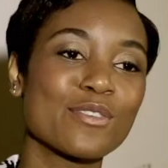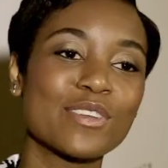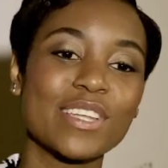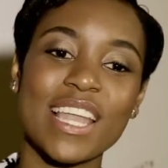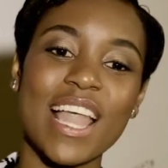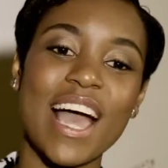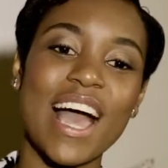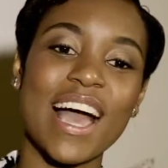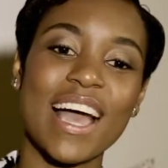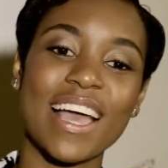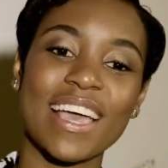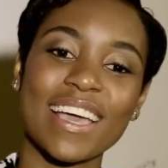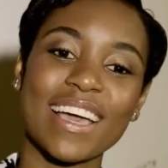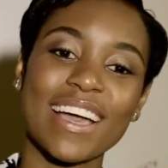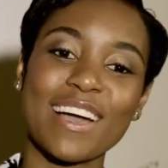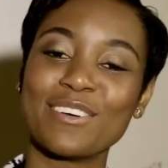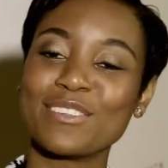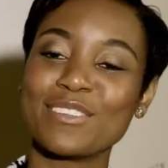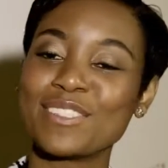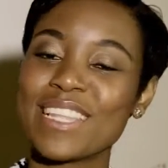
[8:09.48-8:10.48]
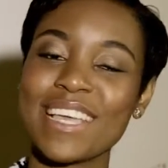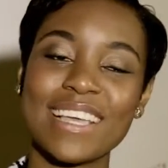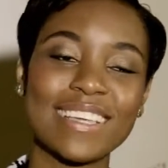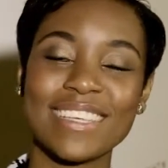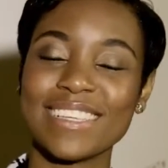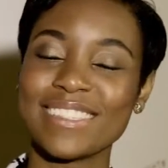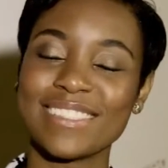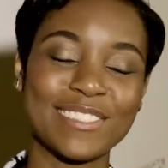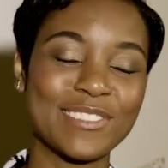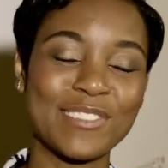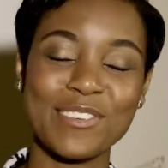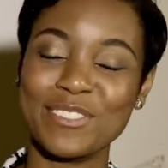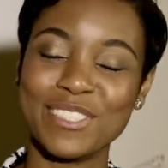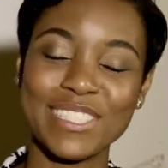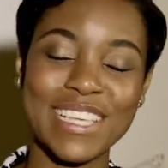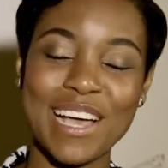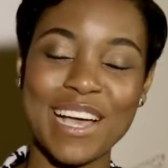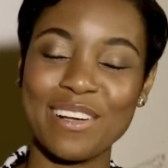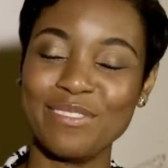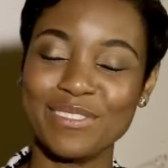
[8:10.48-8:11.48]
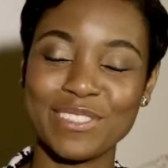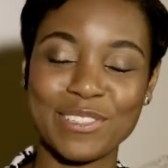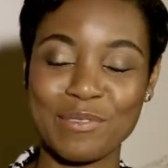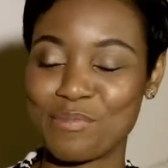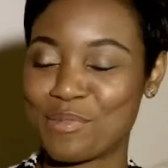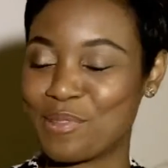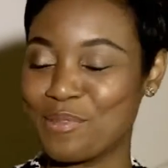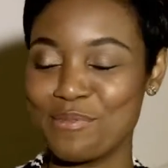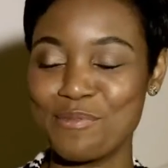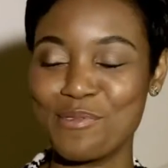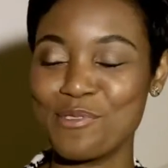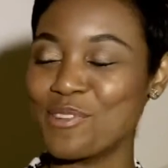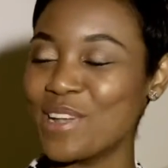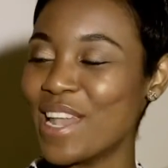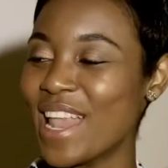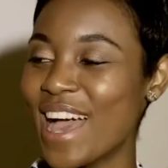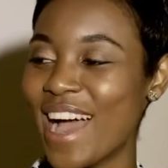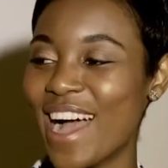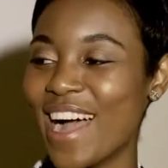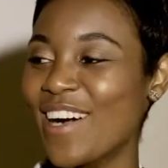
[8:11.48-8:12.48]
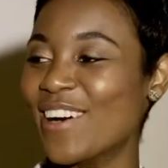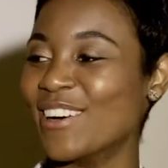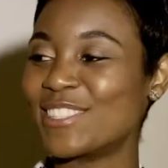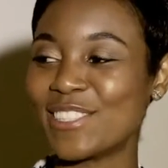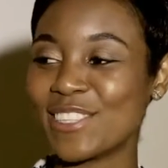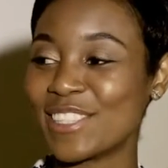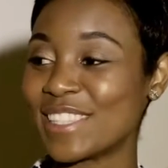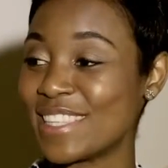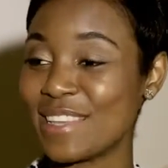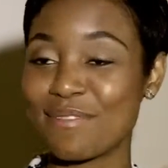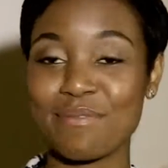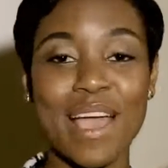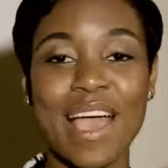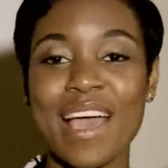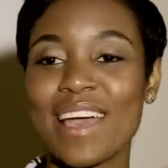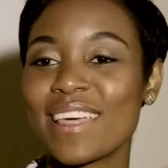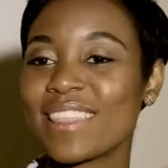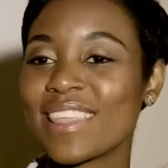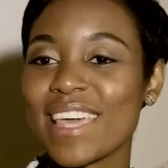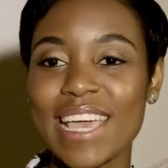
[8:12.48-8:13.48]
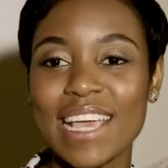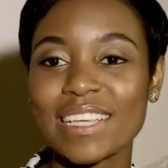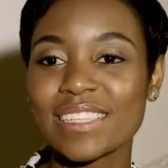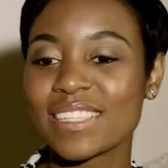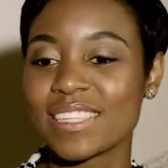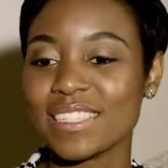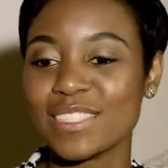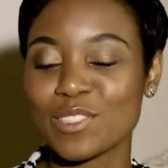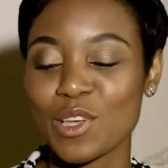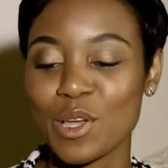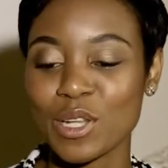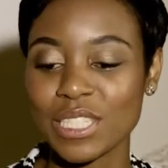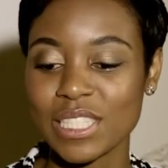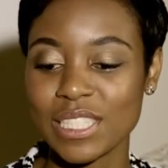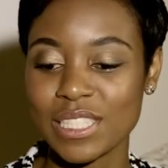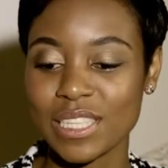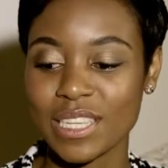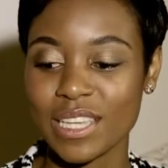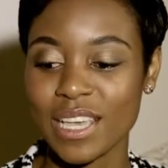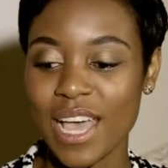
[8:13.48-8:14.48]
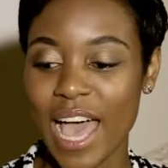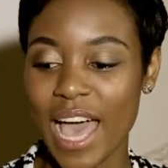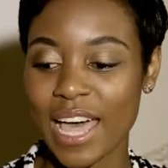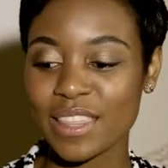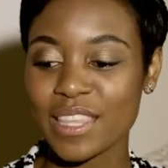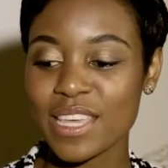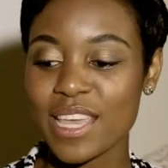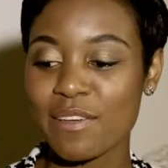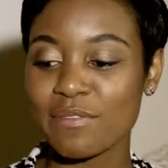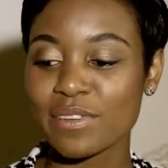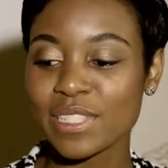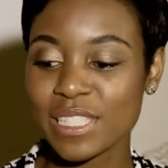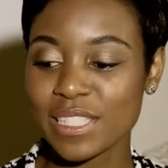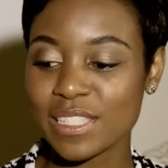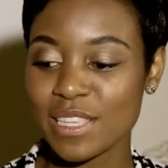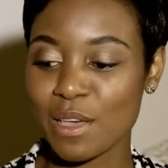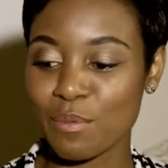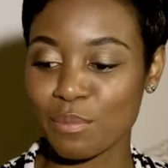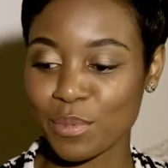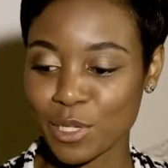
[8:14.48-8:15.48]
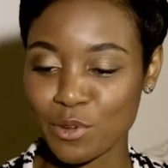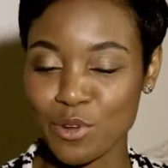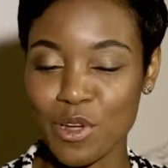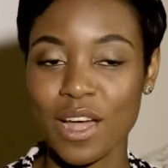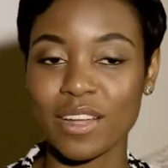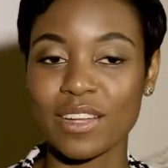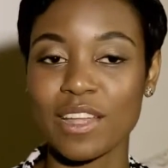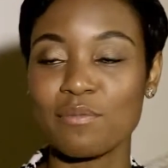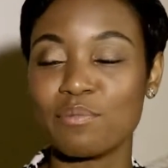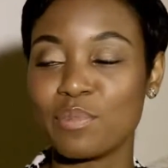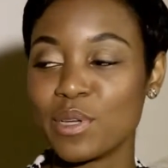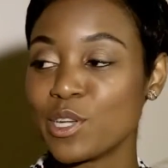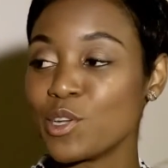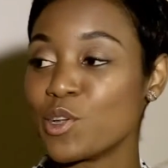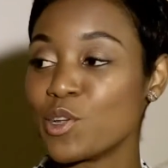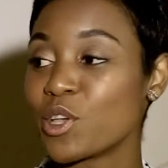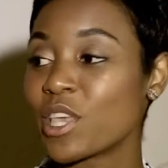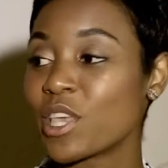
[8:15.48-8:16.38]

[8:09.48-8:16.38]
won't lie, Gauteng, there's no time to pumula or to sleep. There isn't, honestly. I think ever since I've been crowned, I've been